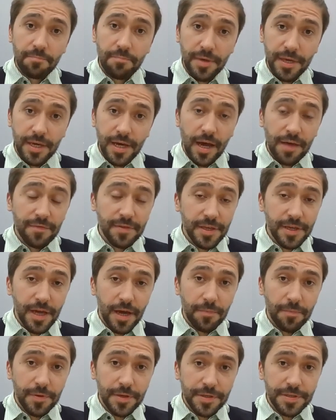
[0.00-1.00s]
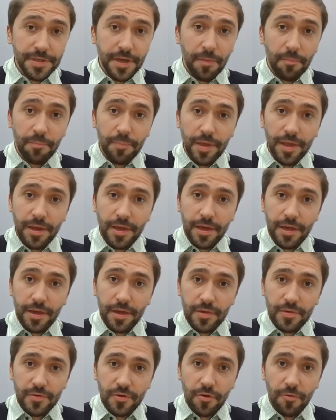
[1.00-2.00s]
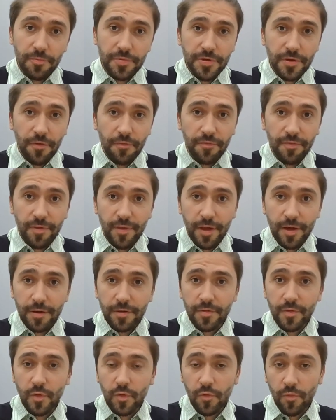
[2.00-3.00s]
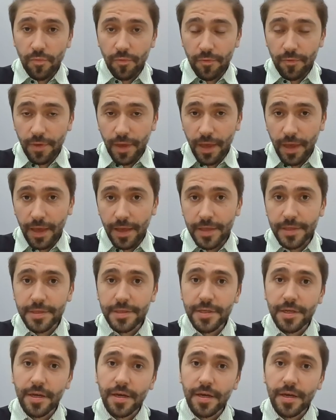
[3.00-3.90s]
big IVD companies competing in terms of their throughput and